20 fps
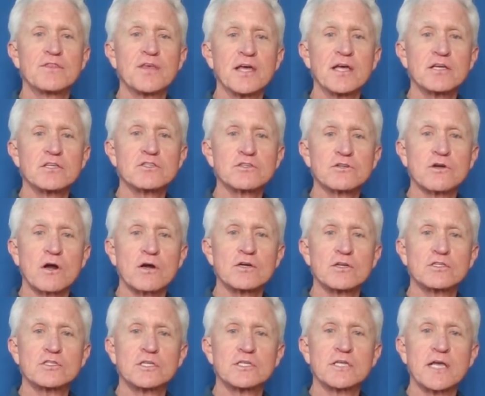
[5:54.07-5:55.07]
things
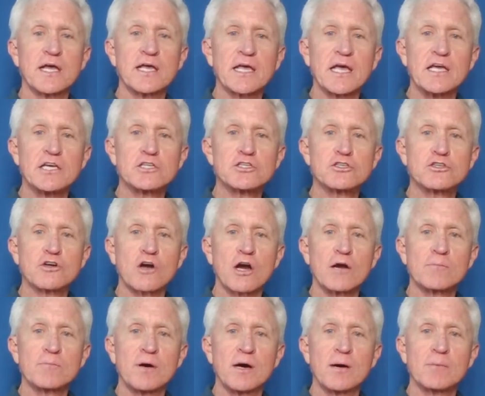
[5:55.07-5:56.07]
started to take a
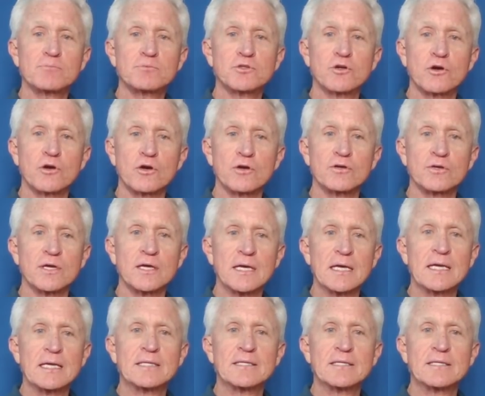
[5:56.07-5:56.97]
sharp upturn.